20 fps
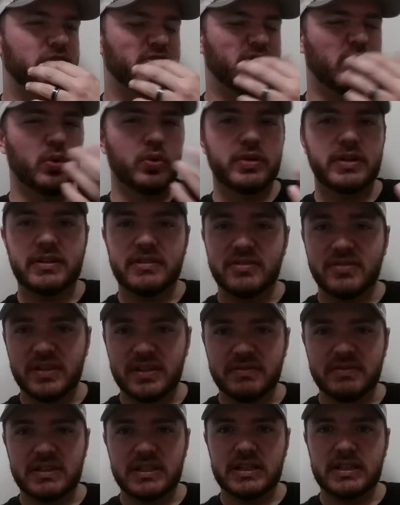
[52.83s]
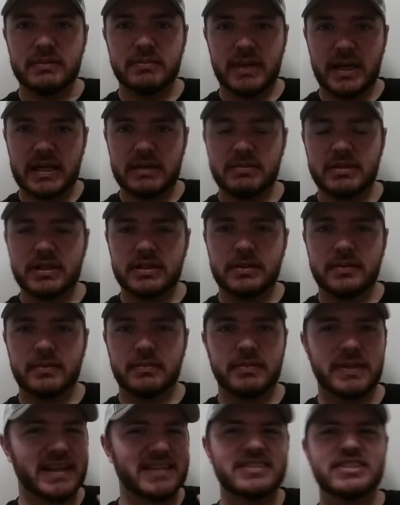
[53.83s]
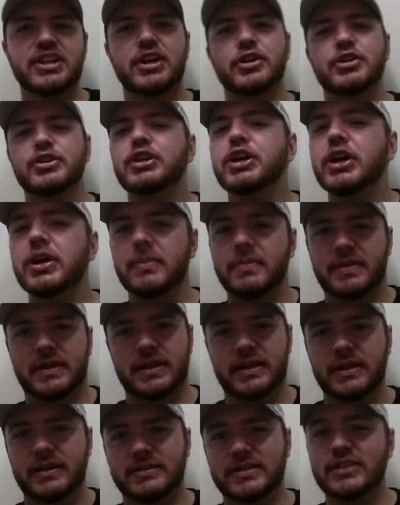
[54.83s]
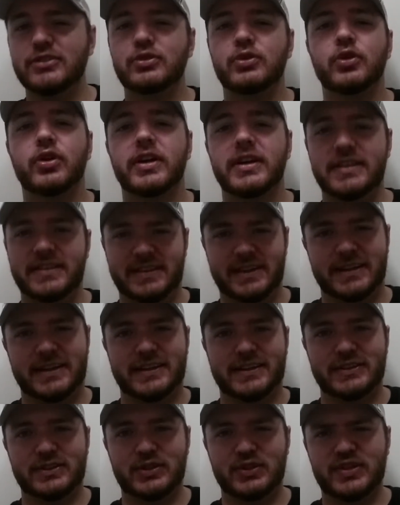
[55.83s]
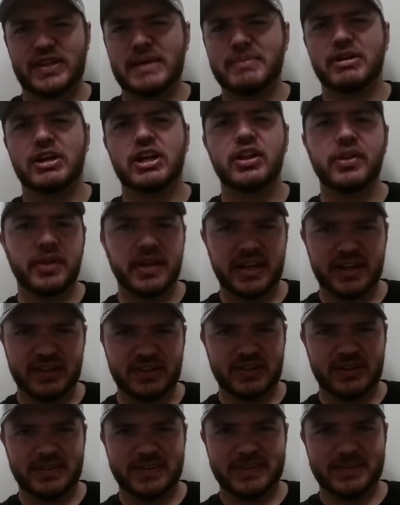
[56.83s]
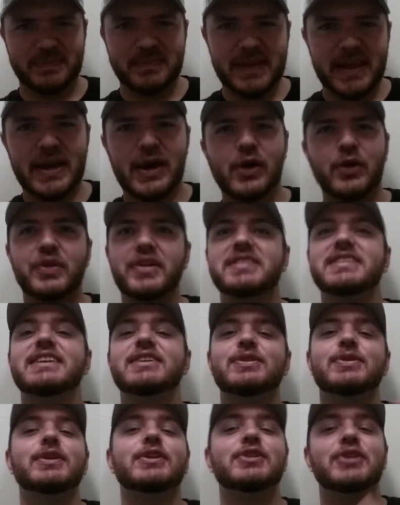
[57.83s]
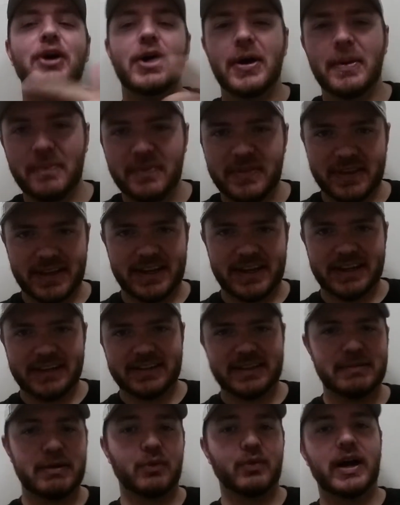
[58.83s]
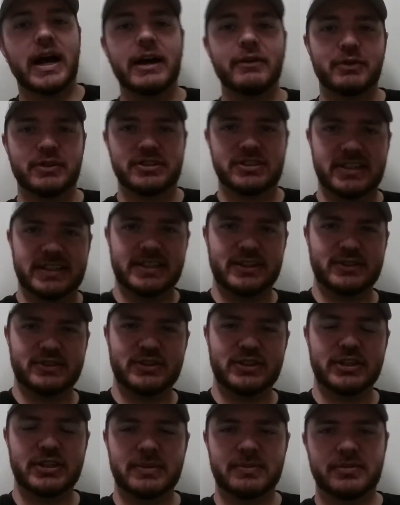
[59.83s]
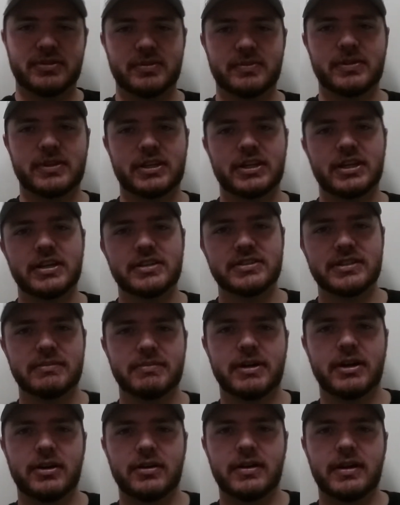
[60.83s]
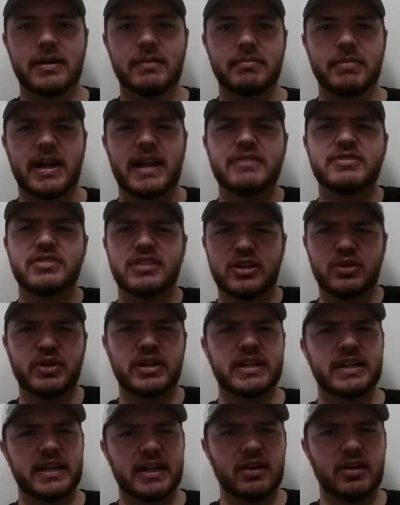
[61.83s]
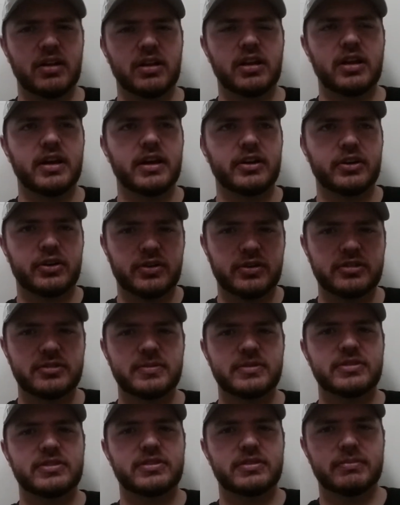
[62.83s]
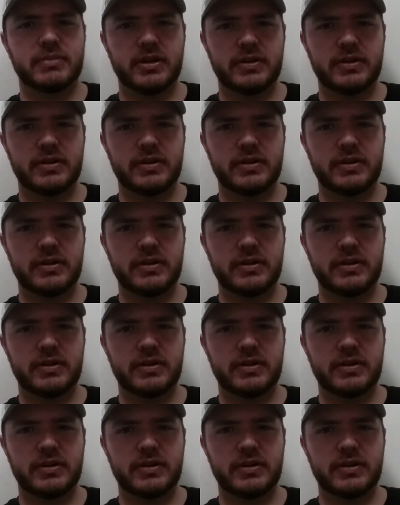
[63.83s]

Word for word: 40, 50 maybe. That's not dumb things. That's great things because I'm a collector let's get to the dumb things. And my wife would say it's dumb, some of the guns I bought, but i slowed it down a lot Christmases and